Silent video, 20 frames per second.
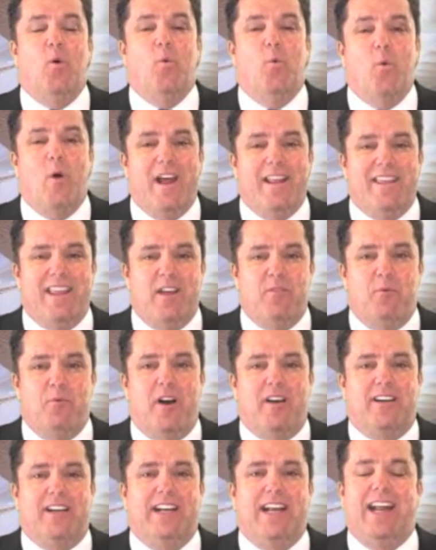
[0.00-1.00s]
when they
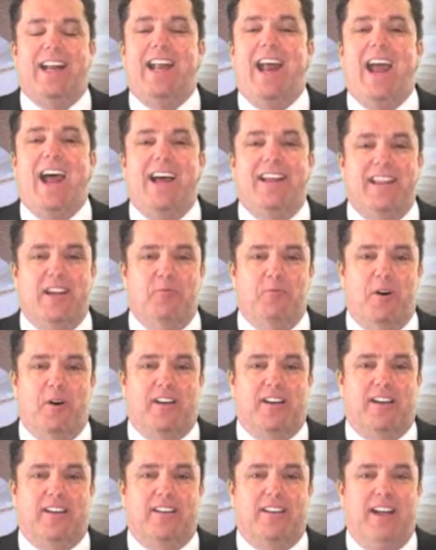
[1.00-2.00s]
want it, and how they
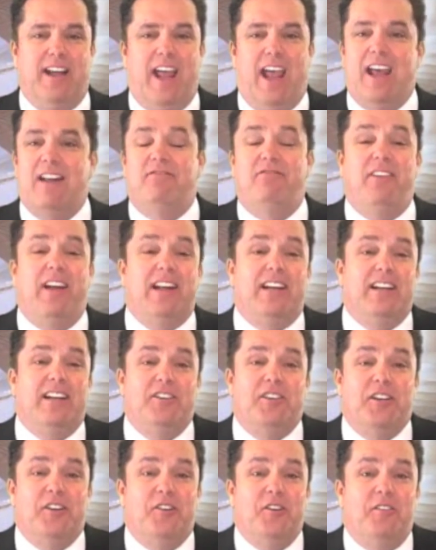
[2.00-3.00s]
want it. And
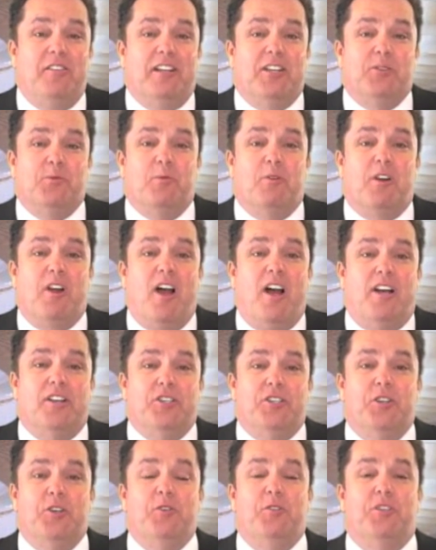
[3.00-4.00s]
failing to do this will
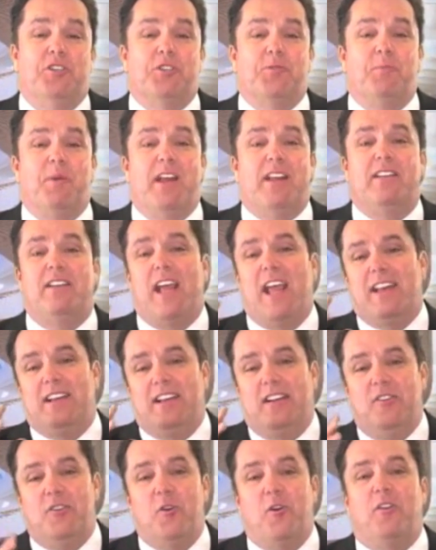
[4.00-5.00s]
cause you to spend an
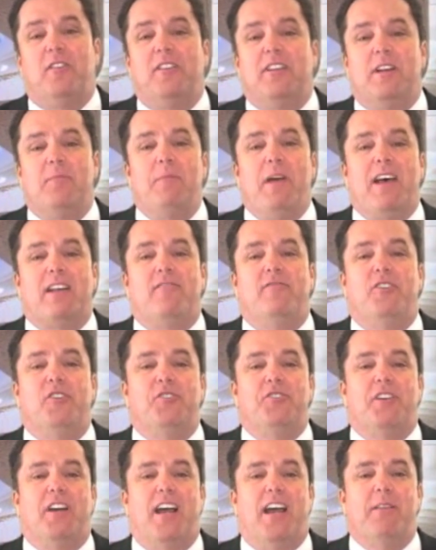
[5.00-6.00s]
inordinate amount of
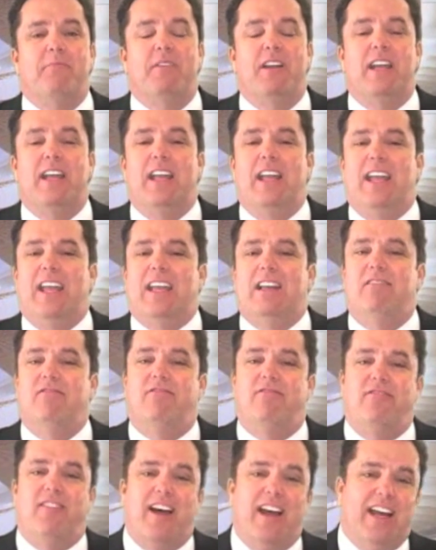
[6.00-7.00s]
your time in
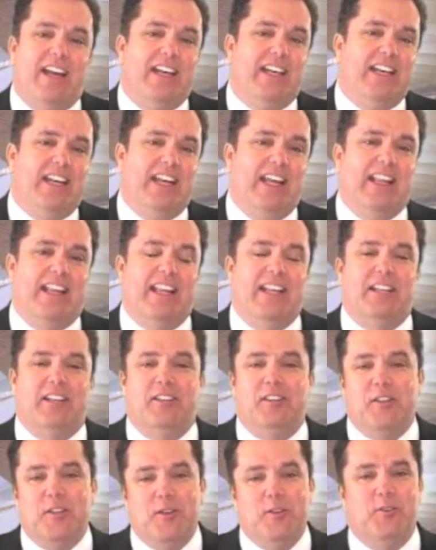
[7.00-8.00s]
finding and
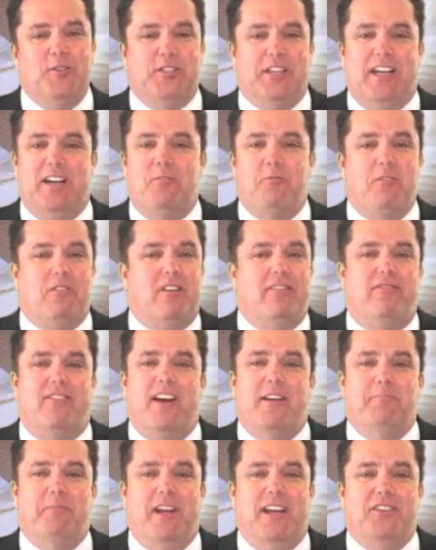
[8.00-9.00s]
then losing
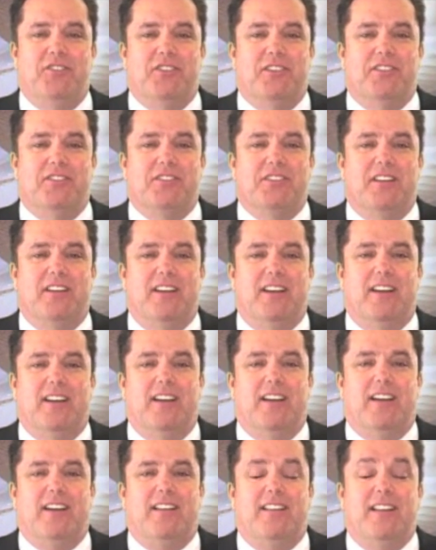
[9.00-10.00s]
qualified patients.
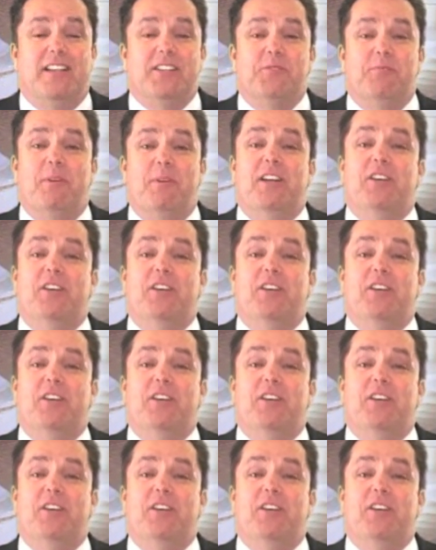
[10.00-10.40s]
This